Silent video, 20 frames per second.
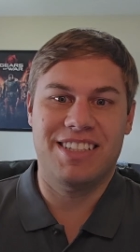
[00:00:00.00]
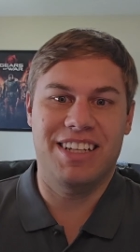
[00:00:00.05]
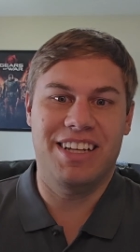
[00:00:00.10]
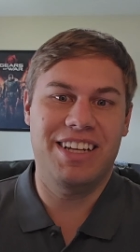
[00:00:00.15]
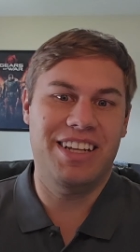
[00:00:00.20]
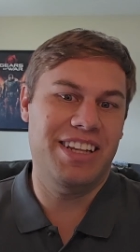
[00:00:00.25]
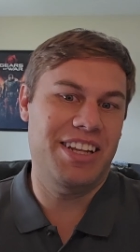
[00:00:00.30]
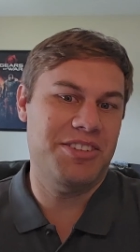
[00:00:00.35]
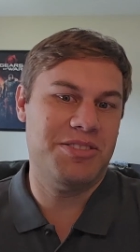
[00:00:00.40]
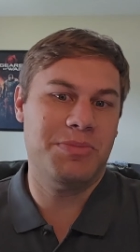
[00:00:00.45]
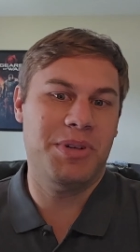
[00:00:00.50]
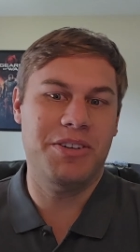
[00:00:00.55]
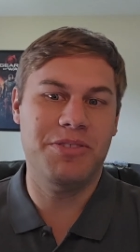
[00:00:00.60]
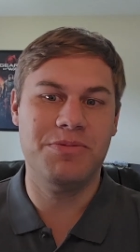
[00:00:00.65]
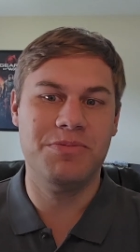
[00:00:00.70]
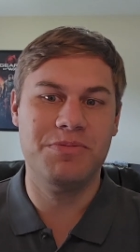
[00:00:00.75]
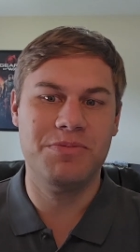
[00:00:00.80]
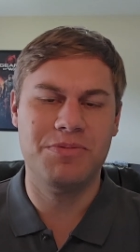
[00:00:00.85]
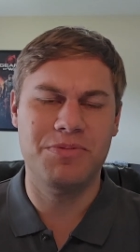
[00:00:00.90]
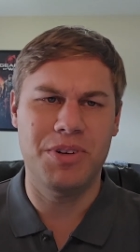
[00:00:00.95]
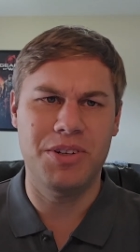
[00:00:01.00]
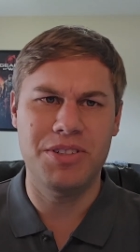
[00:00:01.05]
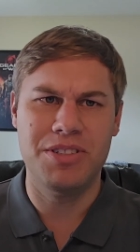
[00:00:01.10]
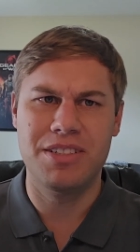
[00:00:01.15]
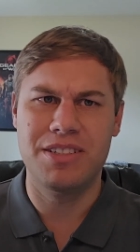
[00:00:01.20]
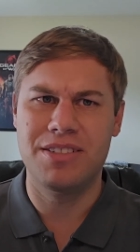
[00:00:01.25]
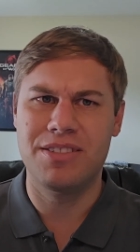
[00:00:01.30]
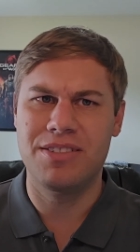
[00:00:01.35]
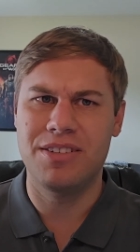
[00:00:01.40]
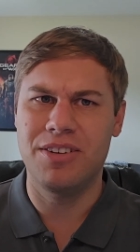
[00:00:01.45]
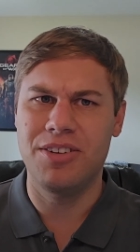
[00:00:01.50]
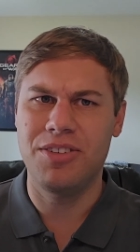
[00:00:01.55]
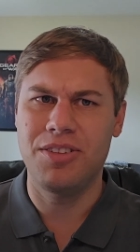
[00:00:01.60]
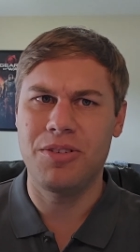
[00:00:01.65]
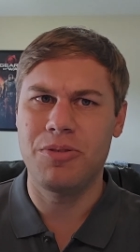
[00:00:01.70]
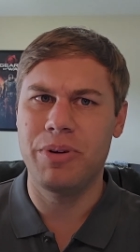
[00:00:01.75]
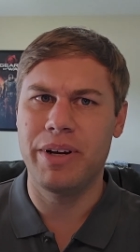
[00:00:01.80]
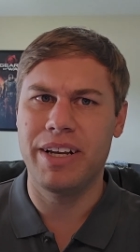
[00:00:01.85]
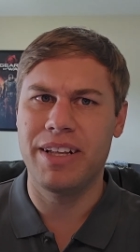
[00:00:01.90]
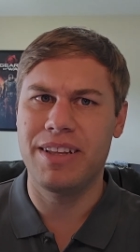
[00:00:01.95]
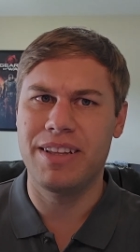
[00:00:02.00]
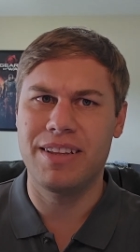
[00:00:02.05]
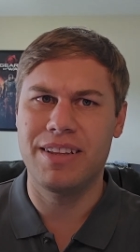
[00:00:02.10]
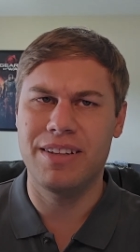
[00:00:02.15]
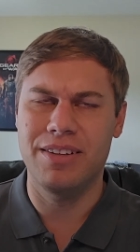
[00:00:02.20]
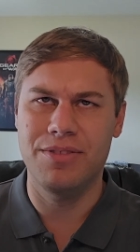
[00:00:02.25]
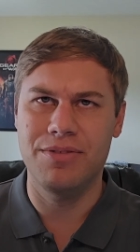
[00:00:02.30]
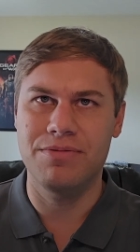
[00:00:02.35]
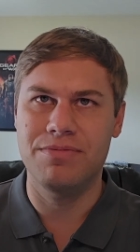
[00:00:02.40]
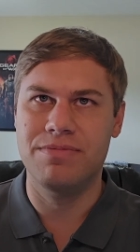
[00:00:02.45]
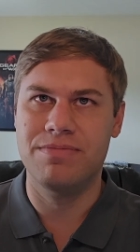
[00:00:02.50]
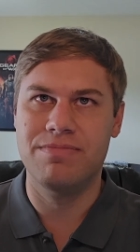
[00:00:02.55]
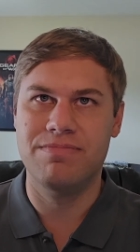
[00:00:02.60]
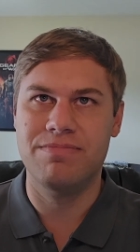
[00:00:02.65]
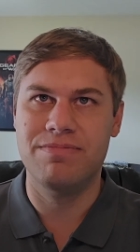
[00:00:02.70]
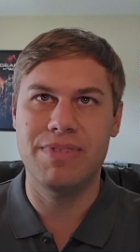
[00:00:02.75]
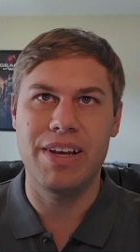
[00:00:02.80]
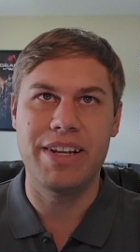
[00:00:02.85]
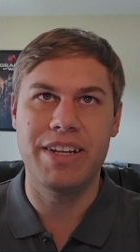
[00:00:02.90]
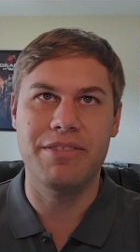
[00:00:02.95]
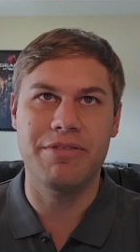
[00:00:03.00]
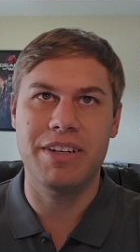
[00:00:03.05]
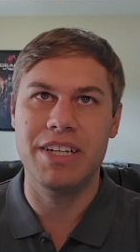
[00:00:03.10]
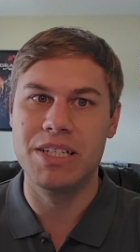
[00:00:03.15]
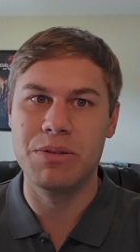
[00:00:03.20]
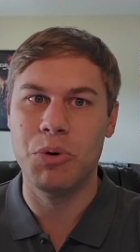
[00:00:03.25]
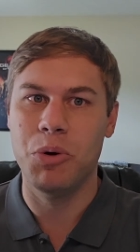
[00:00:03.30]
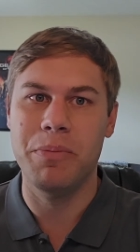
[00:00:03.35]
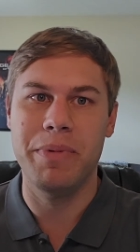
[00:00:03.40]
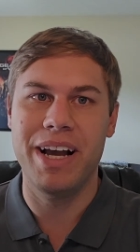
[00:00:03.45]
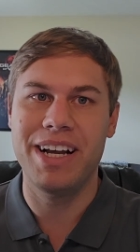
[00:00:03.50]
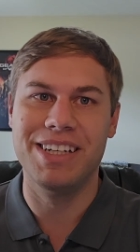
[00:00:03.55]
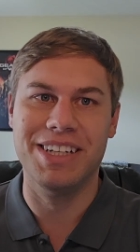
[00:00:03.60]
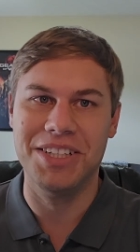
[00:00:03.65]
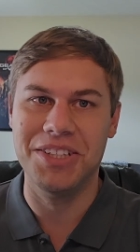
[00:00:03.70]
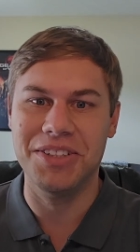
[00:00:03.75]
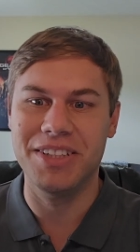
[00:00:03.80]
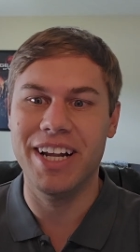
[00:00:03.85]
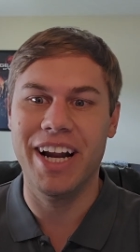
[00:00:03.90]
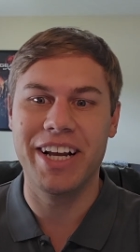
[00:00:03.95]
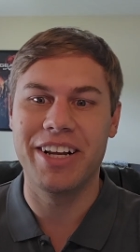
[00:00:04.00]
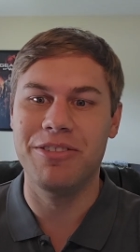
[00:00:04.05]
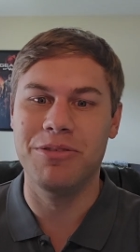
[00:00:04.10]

That was my first earthquake of any reasonable magnitude that I can